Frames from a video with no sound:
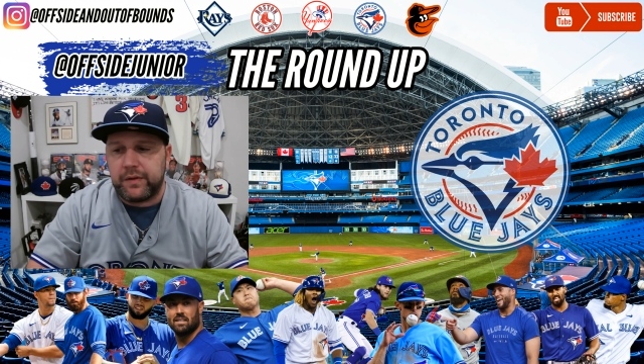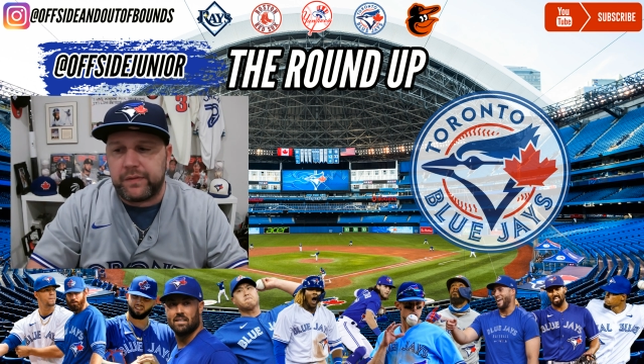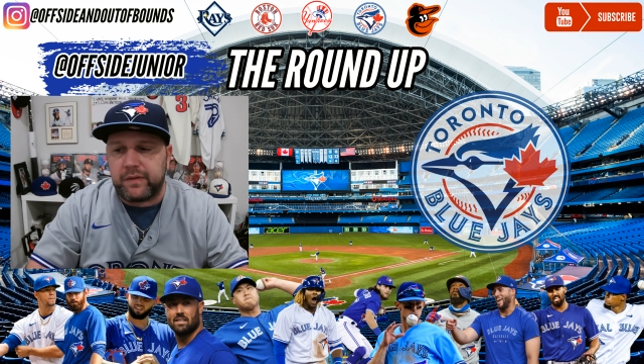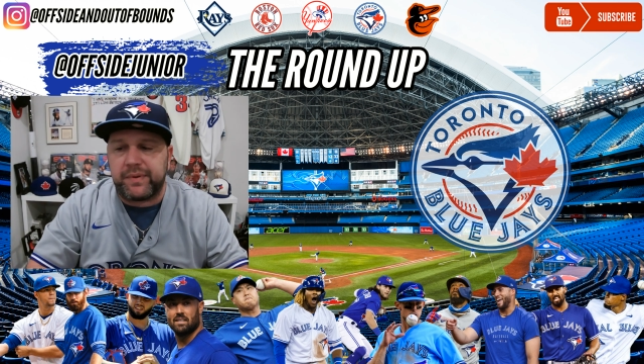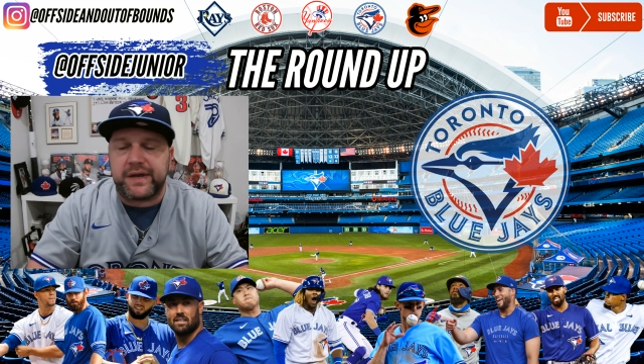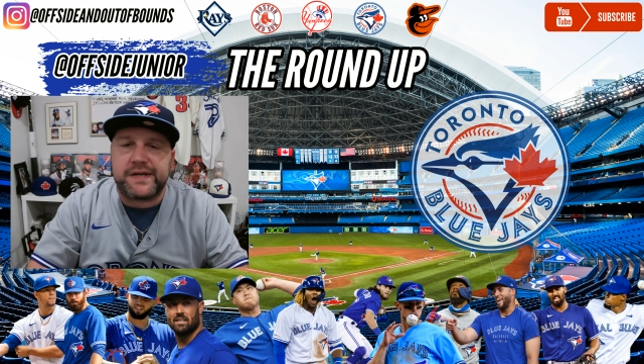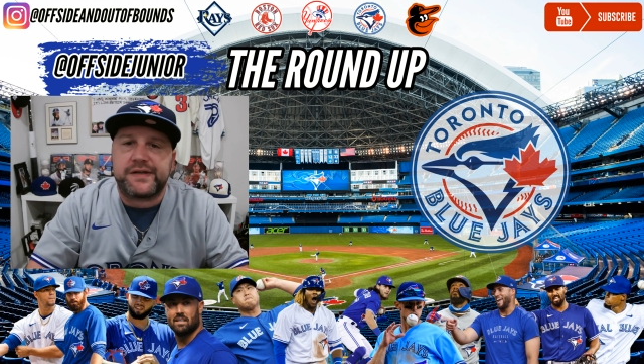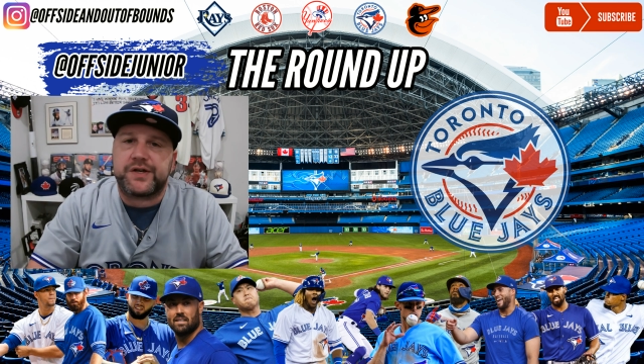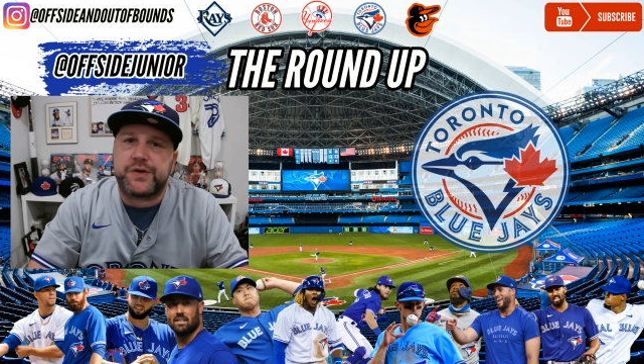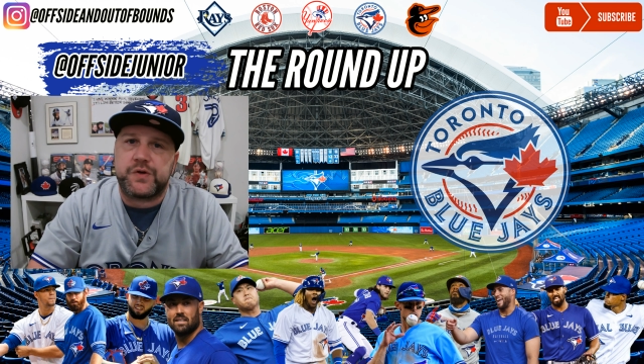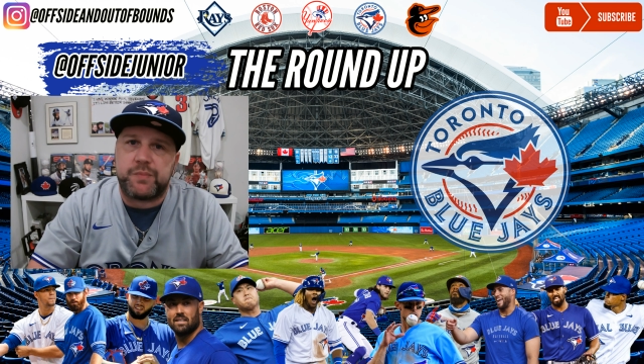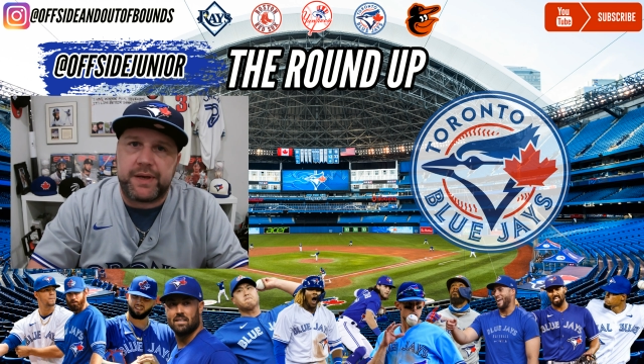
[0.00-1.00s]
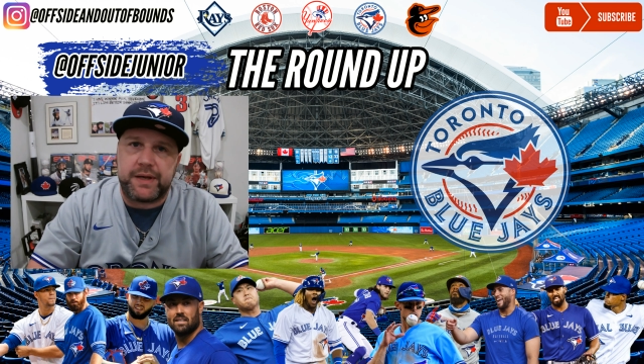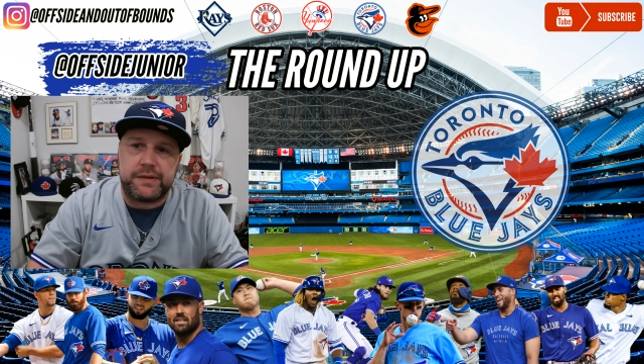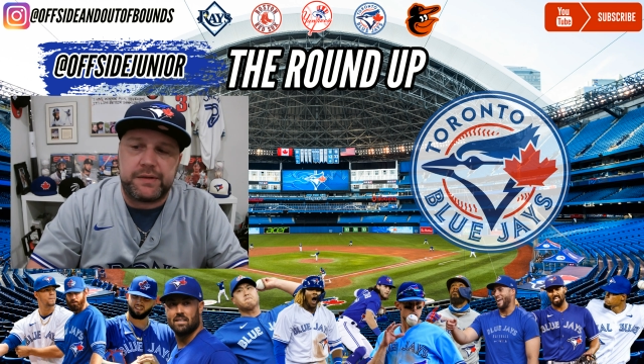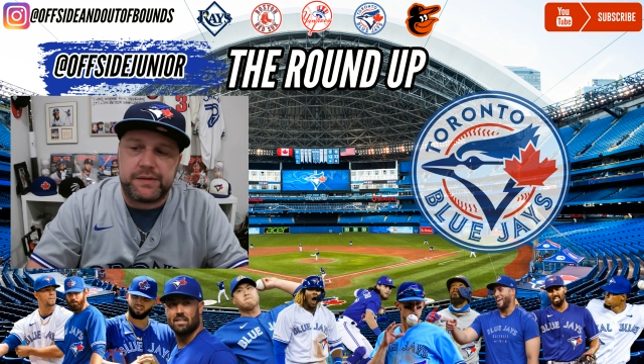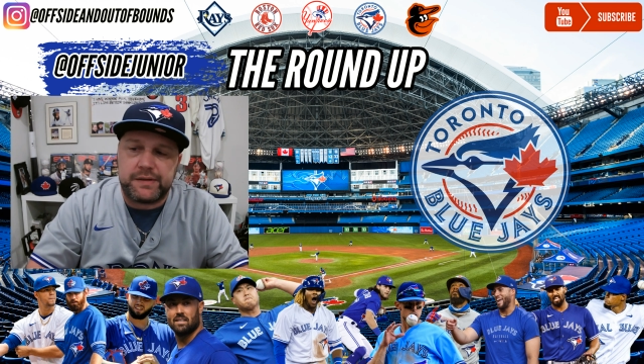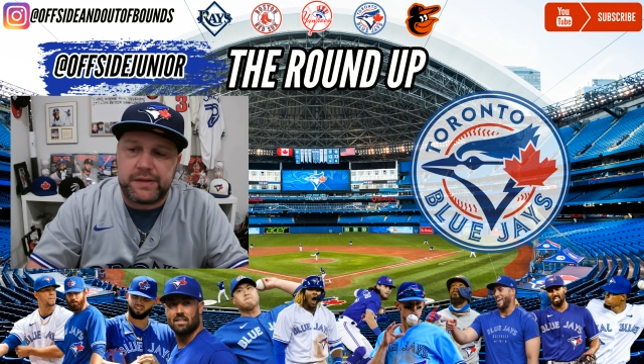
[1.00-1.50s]
The biggest issue has
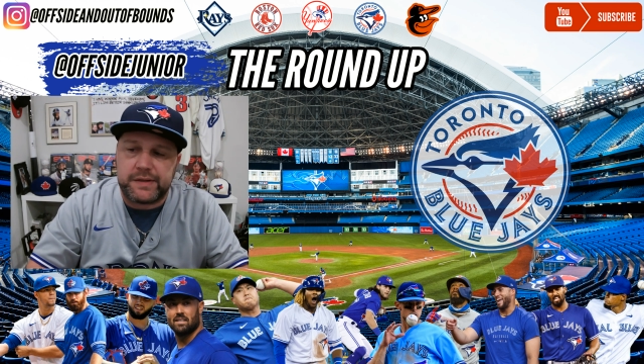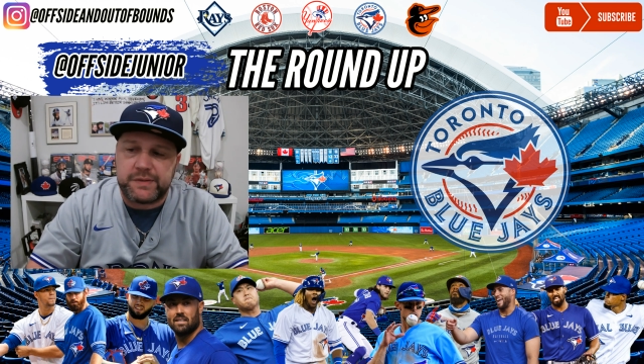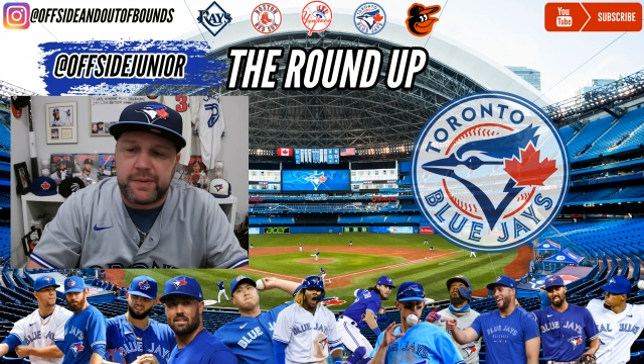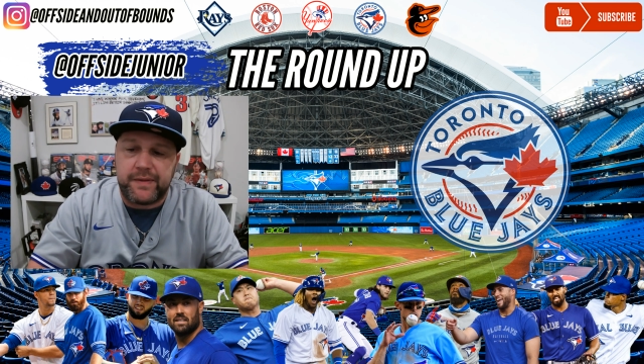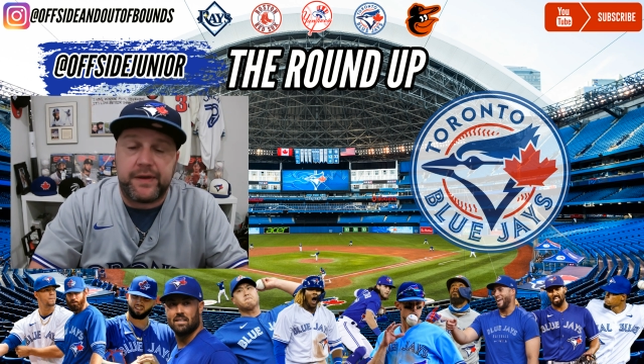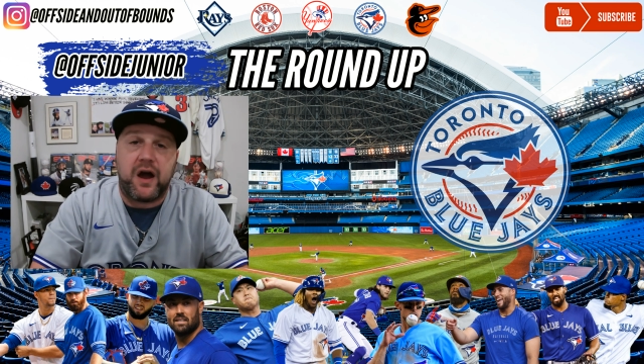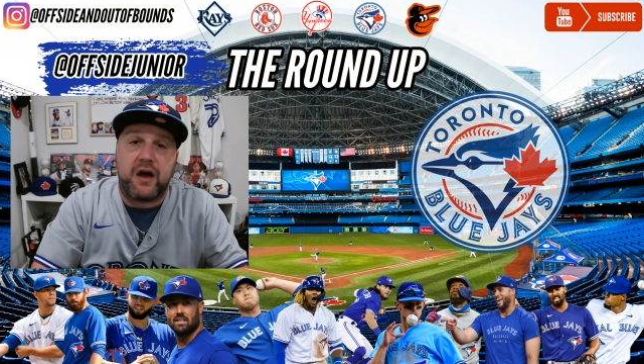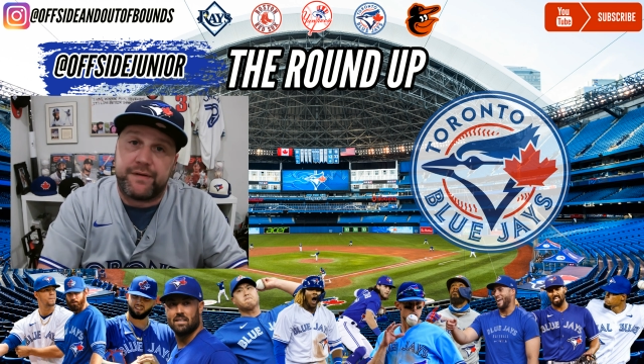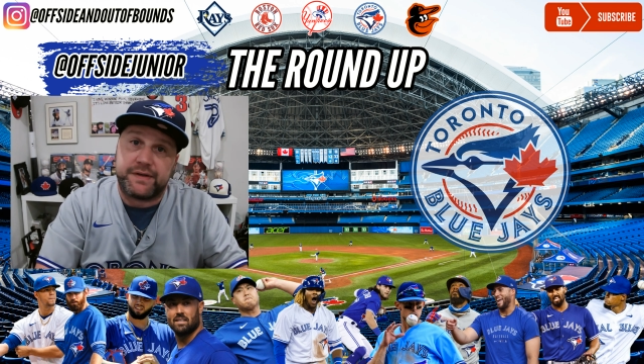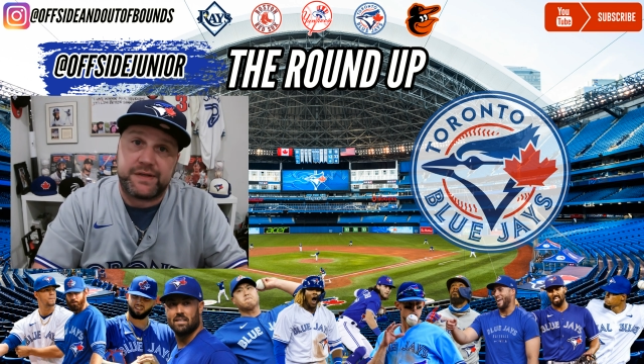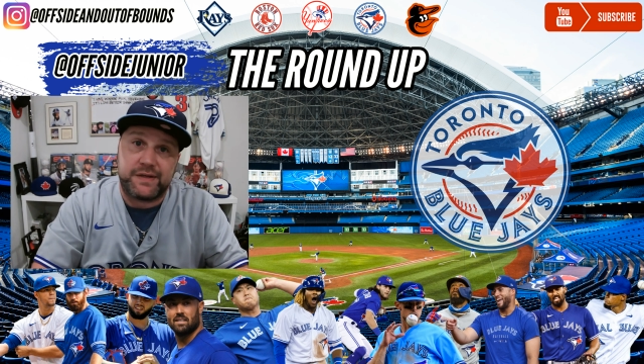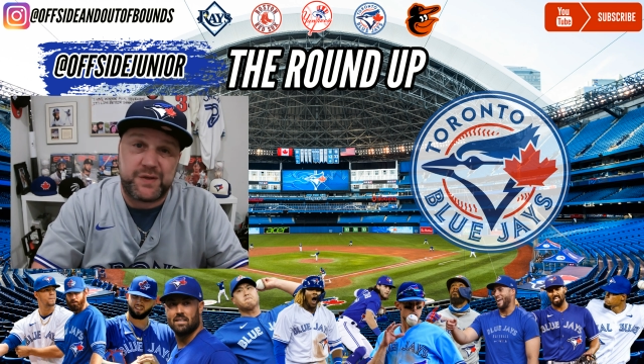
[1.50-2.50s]
been the offense.